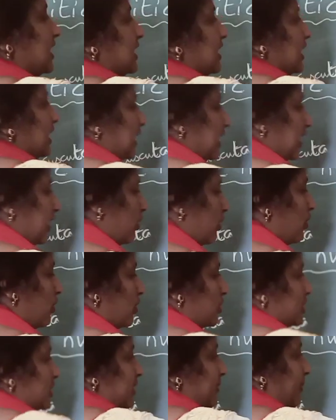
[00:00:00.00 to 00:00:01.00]
the
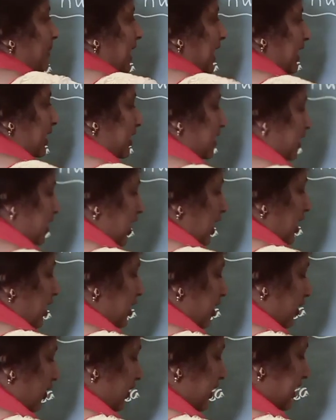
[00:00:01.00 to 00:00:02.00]
host plant.
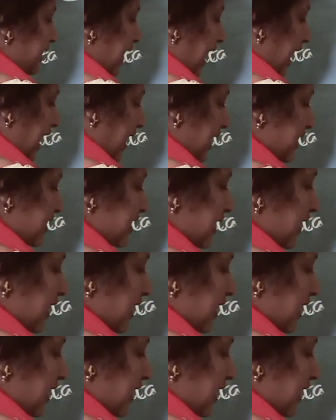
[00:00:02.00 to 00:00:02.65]
Now it has